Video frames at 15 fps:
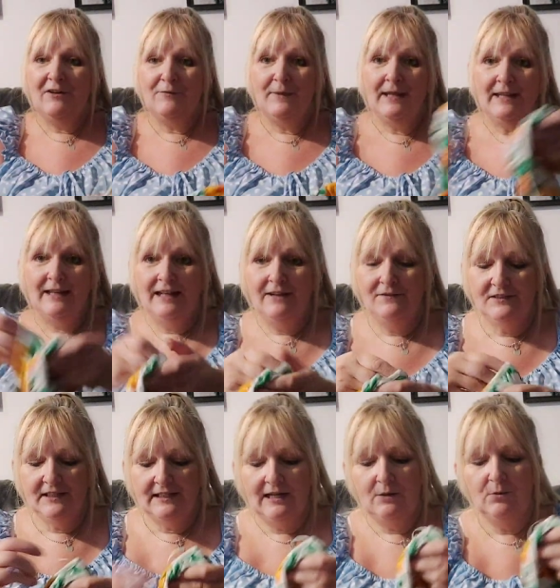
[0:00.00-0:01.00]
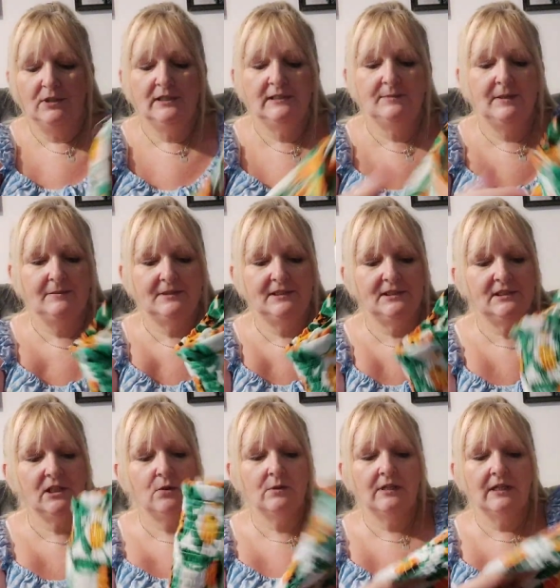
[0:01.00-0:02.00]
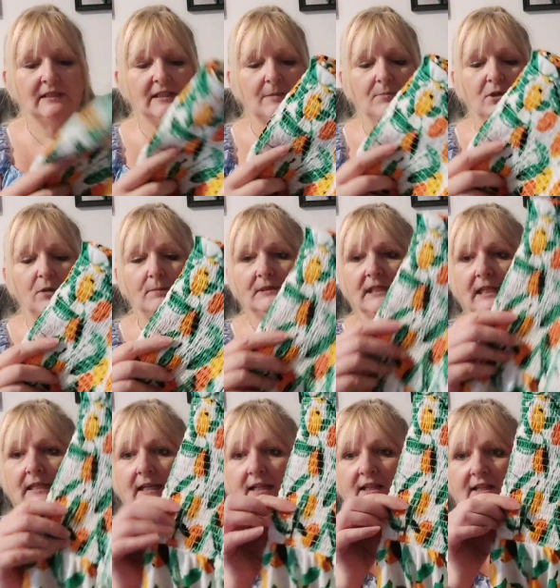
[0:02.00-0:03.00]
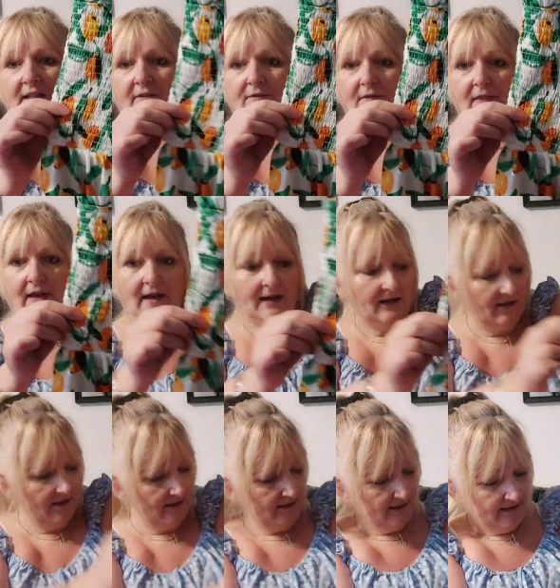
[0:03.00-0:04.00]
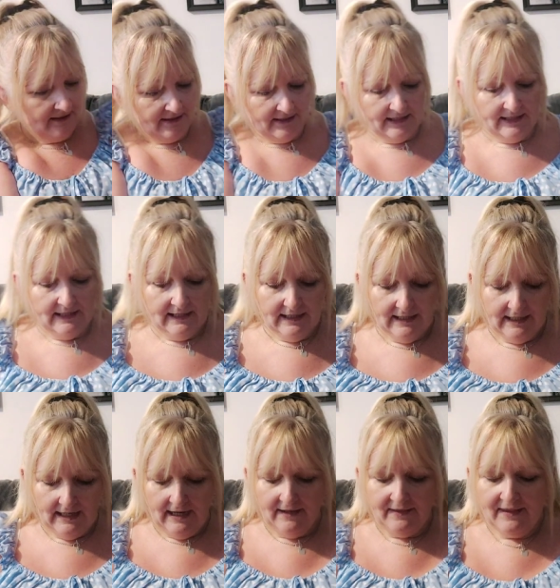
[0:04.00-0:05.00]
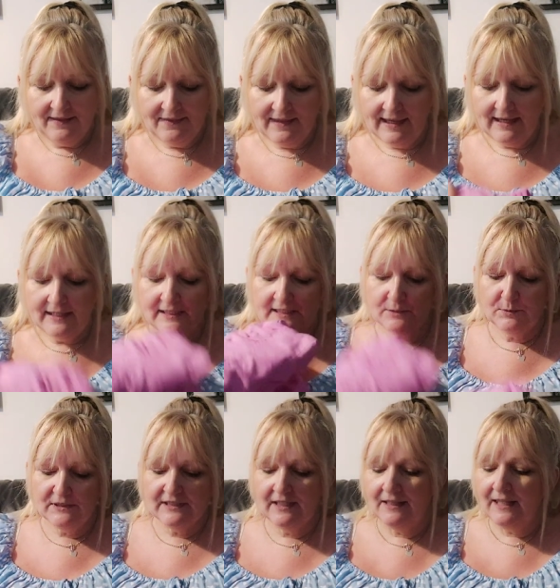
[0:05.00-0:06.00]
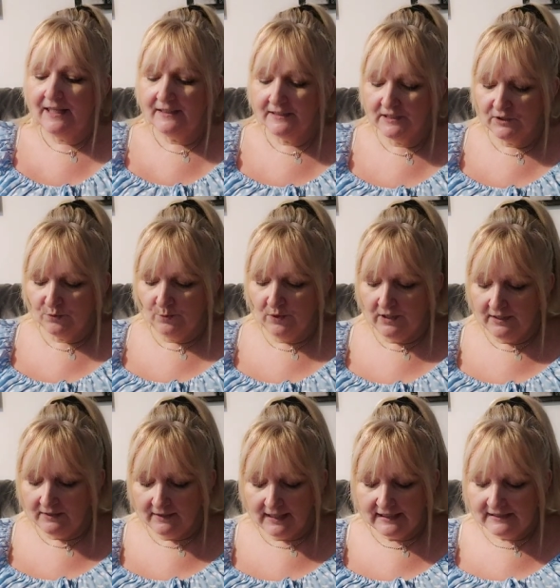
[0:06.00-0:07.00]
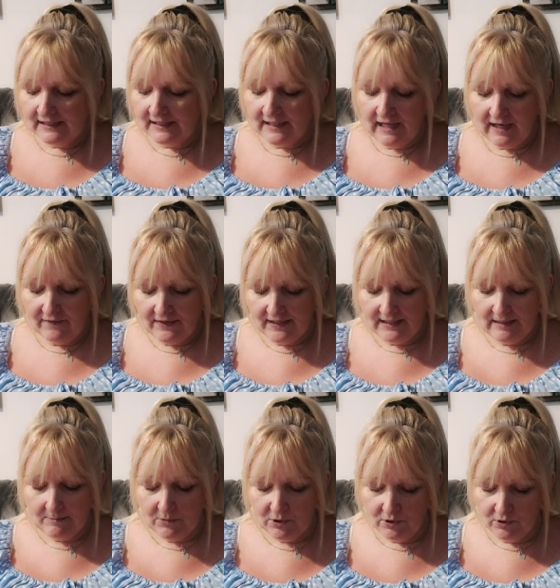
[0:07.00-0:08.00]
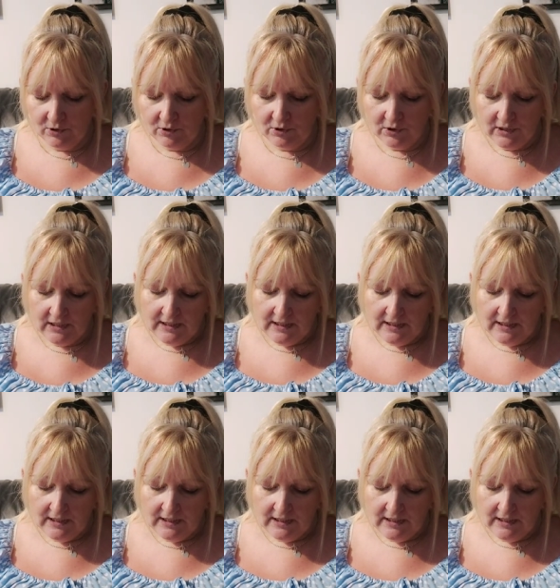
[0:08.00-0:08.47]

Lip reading: have many left in ours, but I'm so glad I popped in. I love that. And then this was the last one. They didn't have any more.